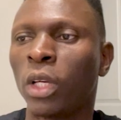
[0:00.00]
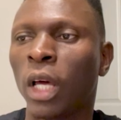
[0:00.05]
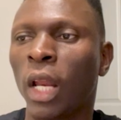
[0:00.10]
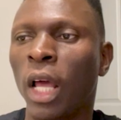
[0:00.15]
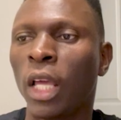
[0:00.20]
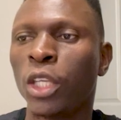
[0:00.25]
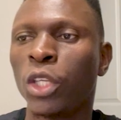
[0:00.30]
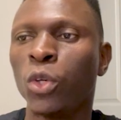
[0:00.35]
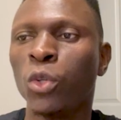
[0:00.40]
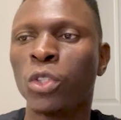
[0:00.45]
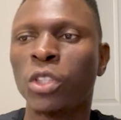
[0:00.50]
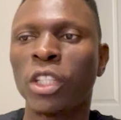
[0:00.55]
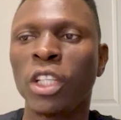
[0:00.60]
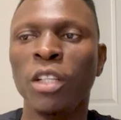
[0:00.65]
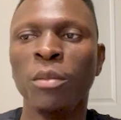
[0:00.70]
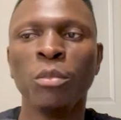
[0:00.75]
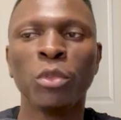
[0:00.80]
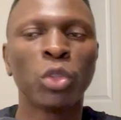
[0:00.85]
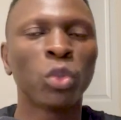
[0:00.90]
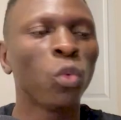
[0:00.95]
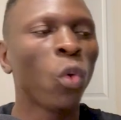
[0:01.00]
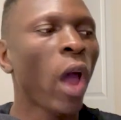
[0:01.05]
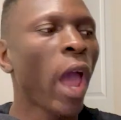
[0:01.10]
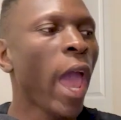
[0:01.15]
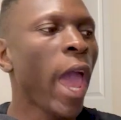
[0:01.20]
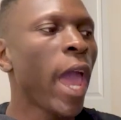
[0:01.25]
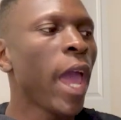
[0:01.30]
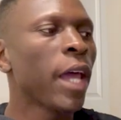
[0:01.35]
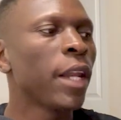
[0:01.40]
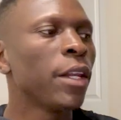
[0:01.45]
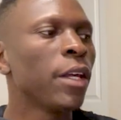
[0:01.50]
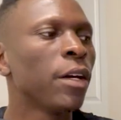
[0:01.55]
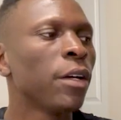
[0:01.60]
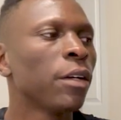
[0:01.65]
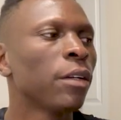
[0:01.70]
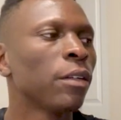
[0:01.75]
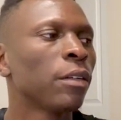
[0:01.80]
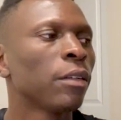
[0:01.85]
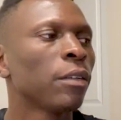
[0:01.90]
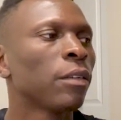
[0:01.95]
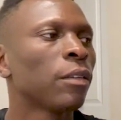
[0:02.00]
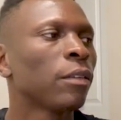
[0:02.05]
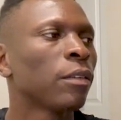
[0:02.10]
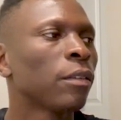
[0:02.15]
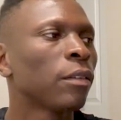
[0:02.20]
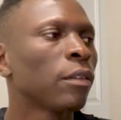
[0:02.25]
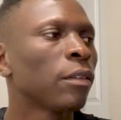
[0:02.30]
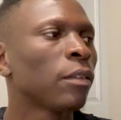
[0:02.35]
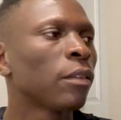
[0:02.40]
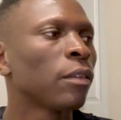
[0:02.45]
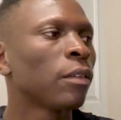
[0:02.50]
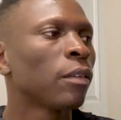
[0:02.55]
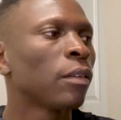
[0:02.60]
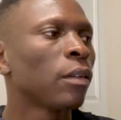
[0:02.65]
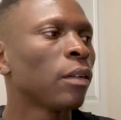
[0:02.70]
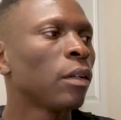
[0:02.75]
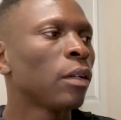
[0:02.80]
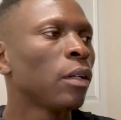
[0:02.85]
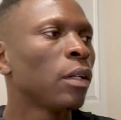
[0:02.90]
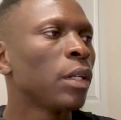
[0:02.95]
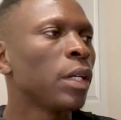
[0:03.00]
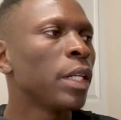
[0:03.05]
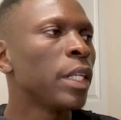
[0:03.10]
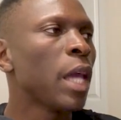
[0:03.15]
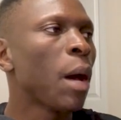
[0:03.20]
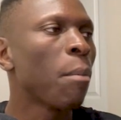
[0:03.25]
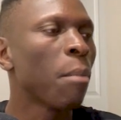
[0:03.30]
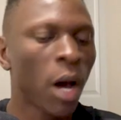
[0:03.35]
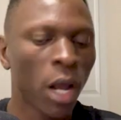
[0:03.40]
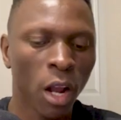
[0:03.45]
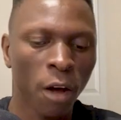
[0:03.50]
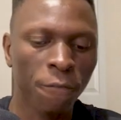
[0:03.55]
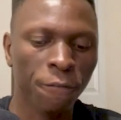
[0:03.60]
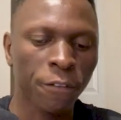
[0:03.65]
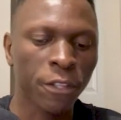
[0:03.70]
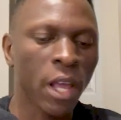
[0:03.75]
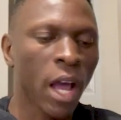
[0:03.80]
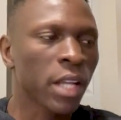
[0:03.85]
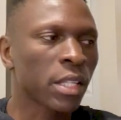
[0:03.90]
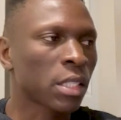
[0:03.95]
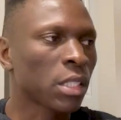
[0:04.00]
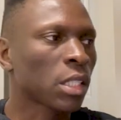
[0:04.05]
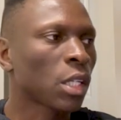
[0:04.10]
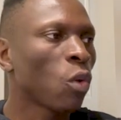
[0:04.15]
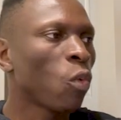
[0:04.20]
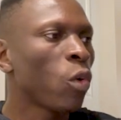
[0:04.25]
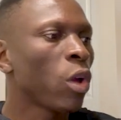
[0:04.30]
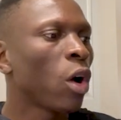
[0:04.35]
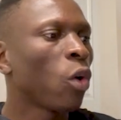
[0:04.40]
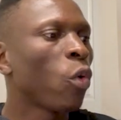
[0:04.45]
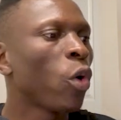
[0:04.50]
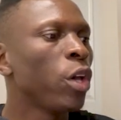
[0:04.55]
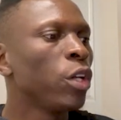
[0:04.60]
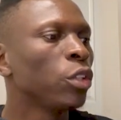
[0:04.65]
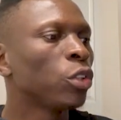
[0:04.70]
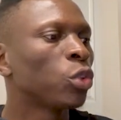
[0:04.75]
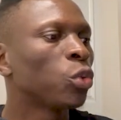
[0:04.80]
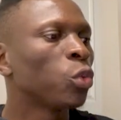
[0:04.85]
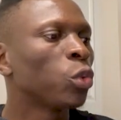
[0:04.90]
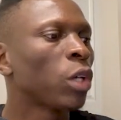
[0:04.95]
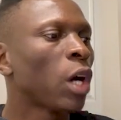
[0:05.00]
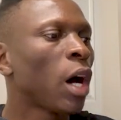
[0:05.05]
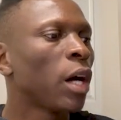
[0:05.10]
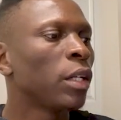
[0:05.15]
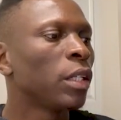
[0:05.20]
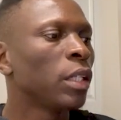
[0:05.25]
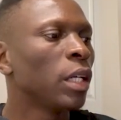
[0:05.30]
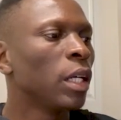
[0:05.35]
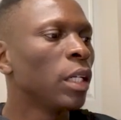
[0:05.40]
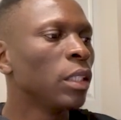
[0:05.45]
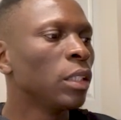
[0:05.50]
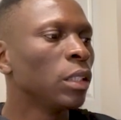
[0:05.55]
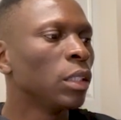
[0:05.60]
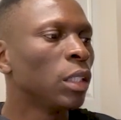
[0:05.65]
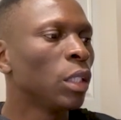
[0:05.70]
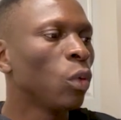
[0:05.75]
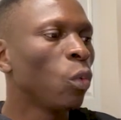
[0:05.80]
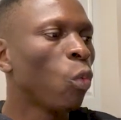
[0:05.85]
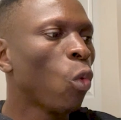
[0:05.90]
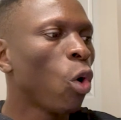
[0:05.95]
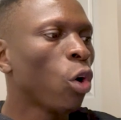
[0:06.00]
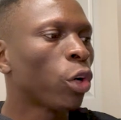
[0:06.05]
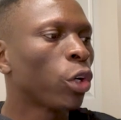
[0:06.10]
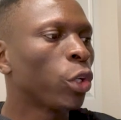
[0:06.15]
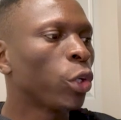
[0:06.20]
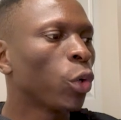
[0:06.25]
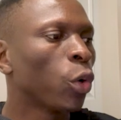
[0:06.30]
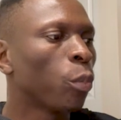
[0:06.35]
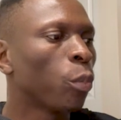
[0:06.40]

use him to add the amount of tasks we are going to run in the work group.